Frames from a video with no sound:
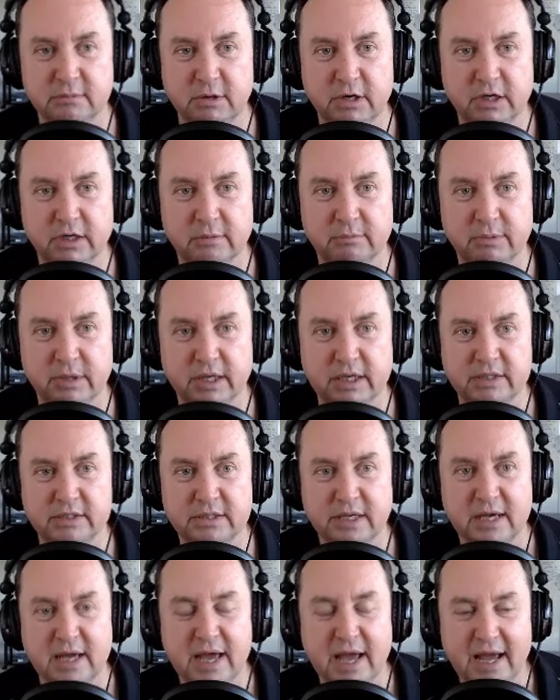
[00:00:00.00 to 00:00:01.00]
the
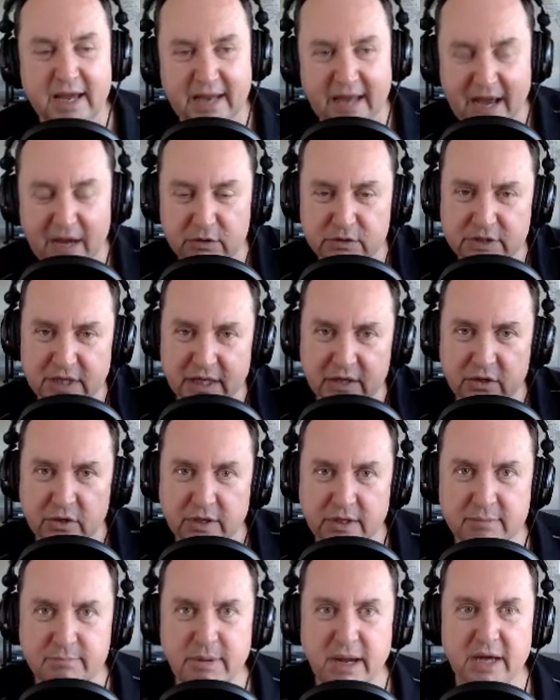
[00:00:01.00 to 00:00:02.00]
marketplace? And how's that going
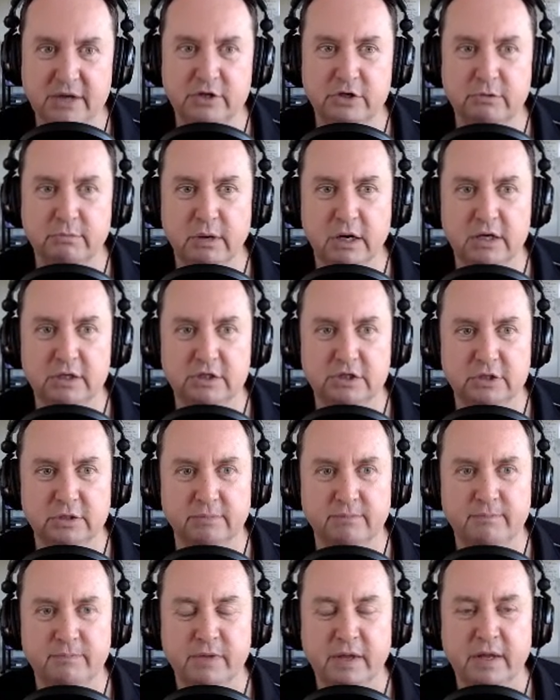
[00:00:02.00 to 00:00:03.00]
to impact your
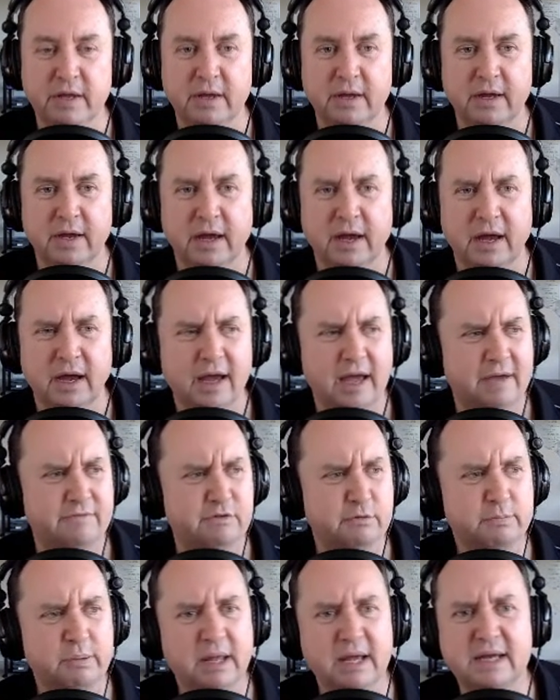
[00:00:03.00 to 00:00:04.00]
margin? Uh, have
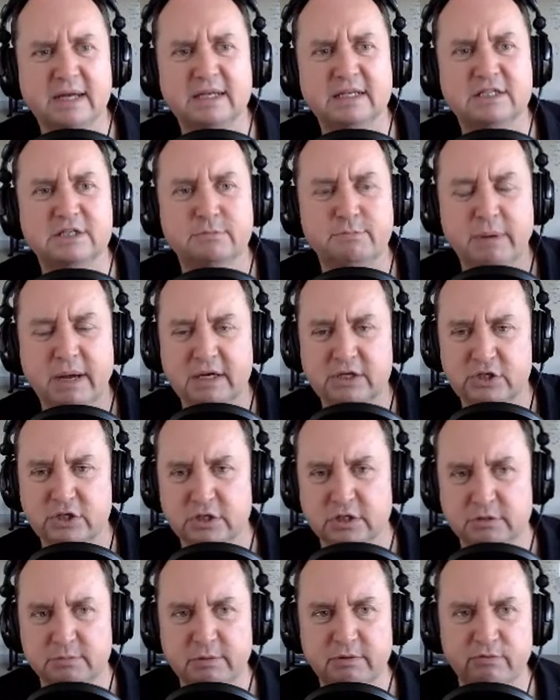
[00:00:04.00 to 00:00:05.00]
you planned
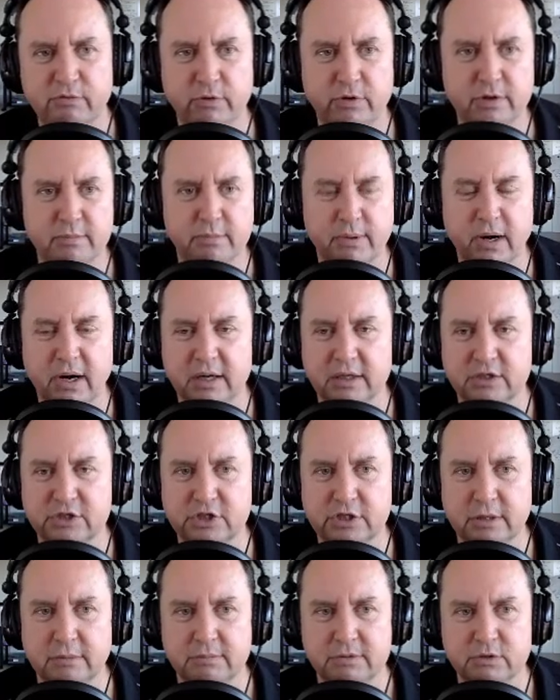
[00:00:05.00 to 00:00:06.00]
inspections before the product
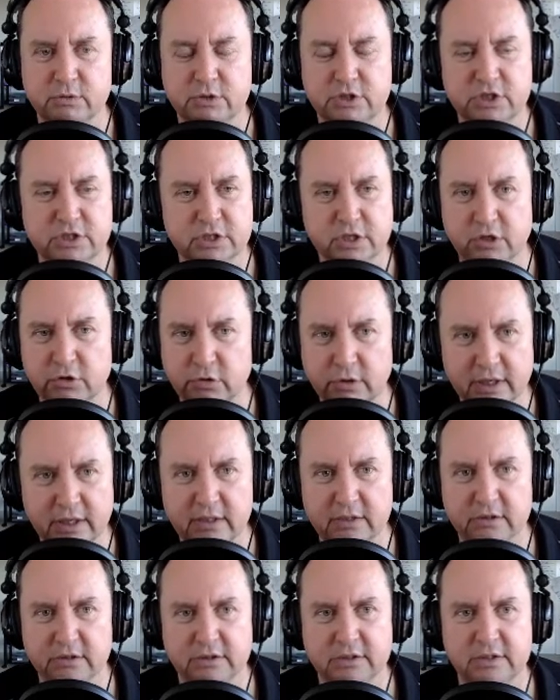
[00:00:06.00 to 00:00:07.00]
ships, which is a
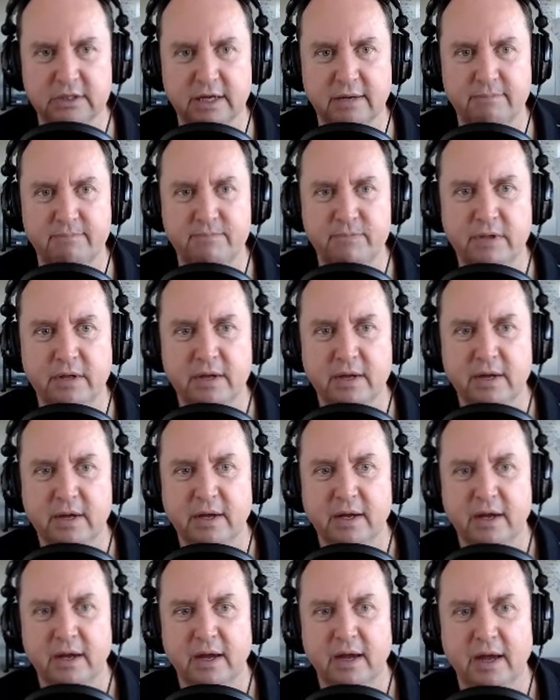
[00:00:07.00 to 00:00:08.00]
critical step?
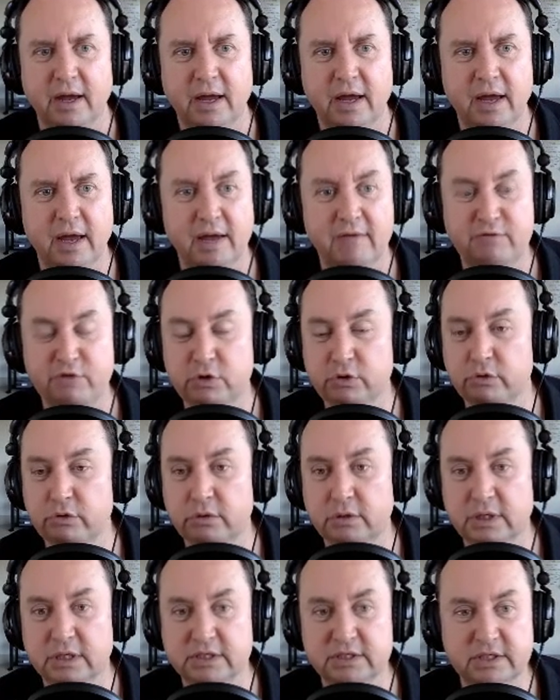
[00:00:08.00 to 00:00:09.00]
Uh, have
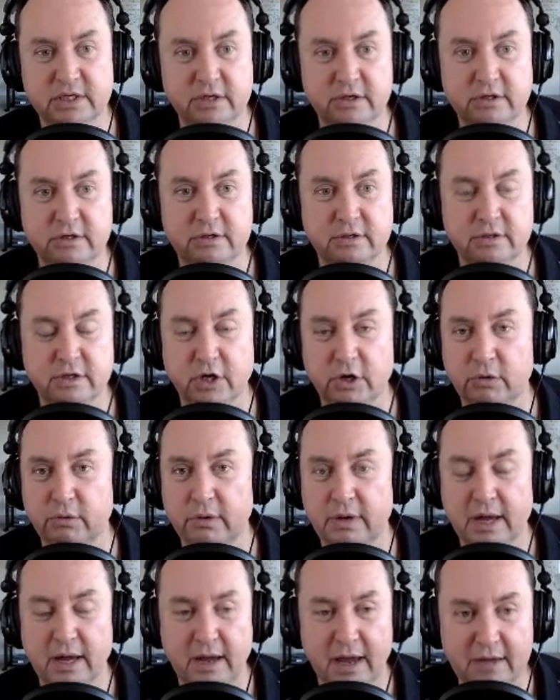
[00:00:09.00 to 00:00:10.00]
you considered, you know,
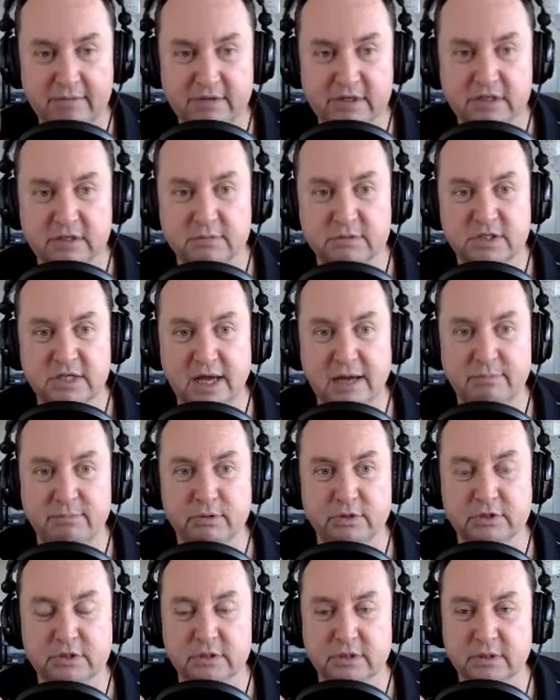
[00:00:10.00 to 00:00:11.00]
having some
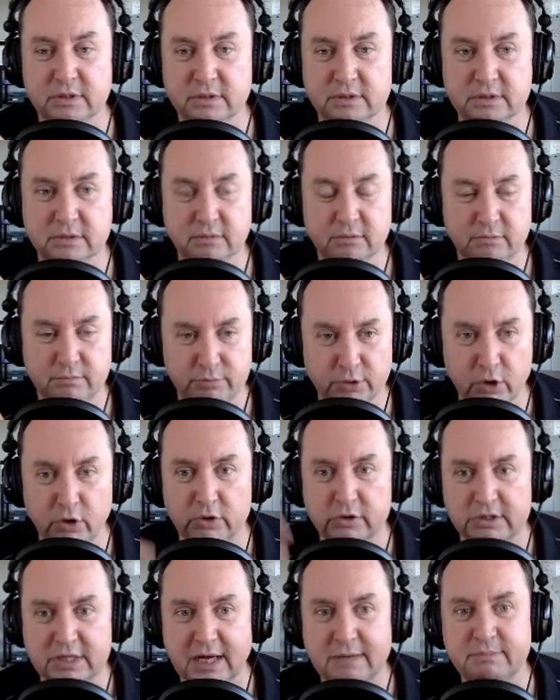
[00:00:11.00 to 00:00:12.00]
samples
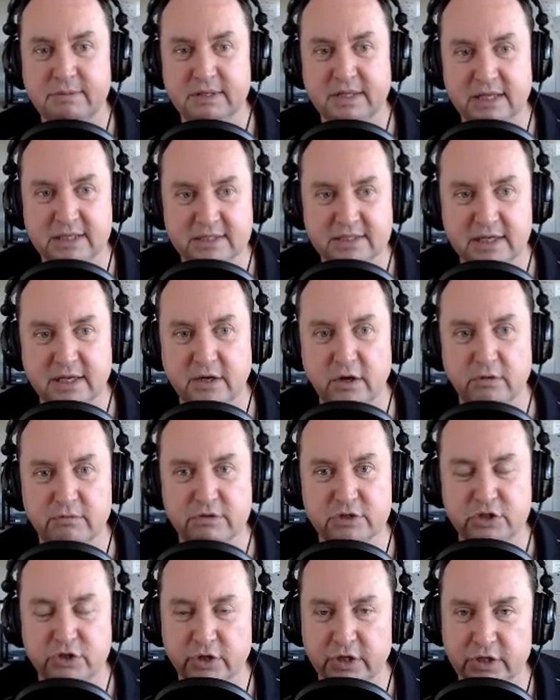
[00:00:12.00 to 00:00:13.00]
prototyped and then sent
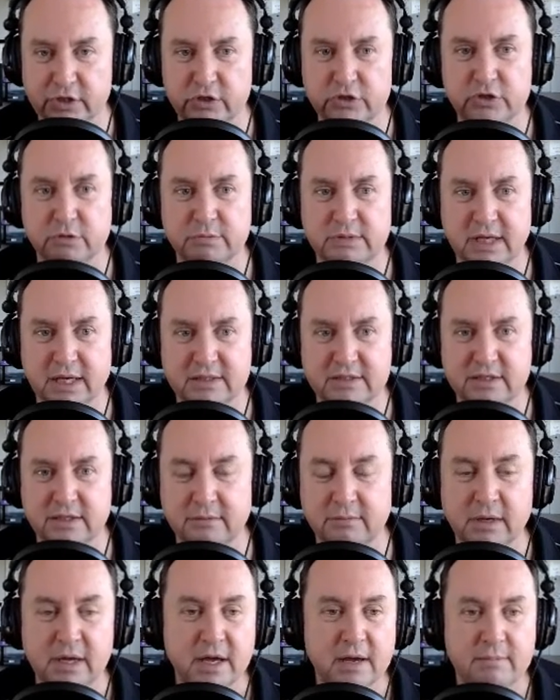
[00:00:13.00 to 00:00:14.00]
over so you can do some
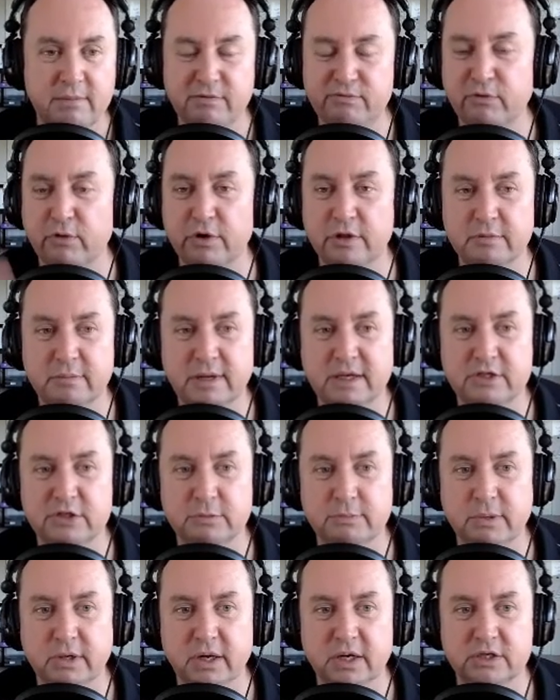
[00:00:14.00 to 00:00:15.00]
testing before the
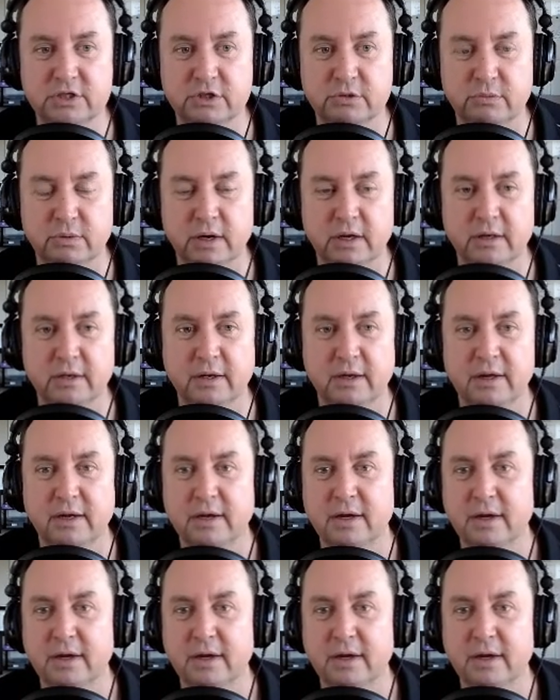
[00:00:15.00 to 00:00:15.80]
major production run?